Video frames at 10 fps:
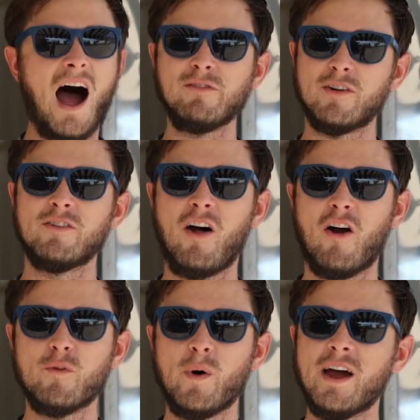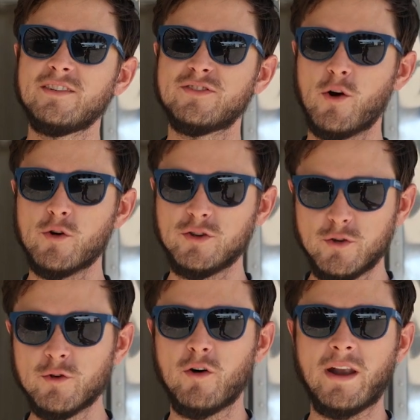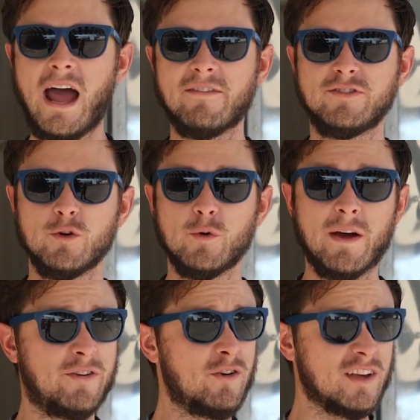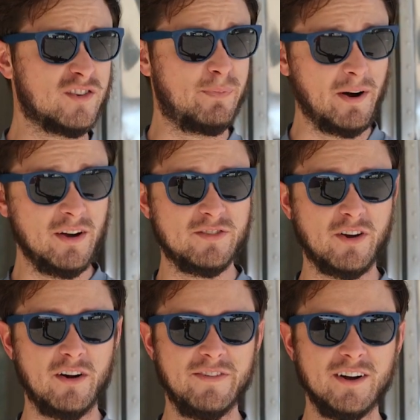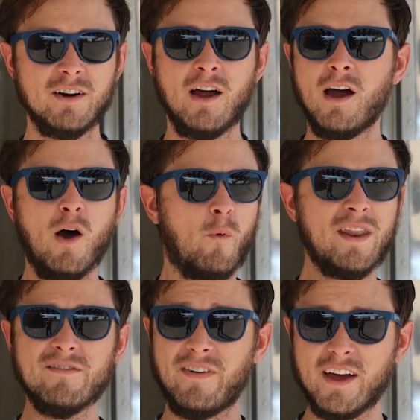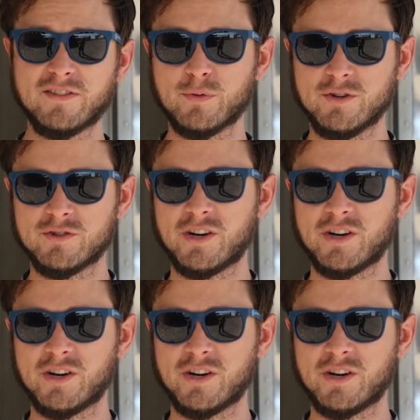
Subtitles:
I've learned the hard way, so you don't have to. If you're an experienced RVer, what advice would you